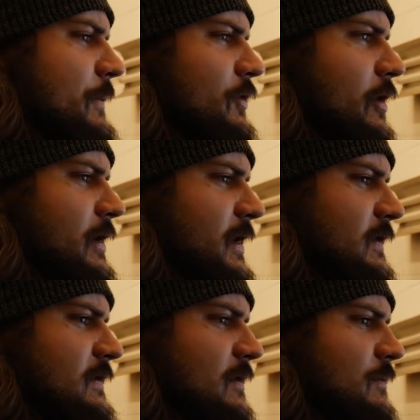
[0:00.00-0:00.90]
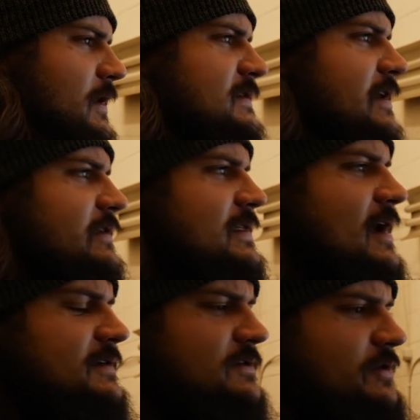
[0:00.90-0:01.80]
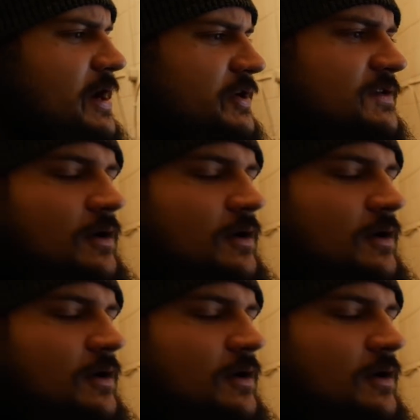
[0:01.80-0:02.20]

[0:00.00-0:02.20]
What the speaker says: and we're already into the mid 7,000 range.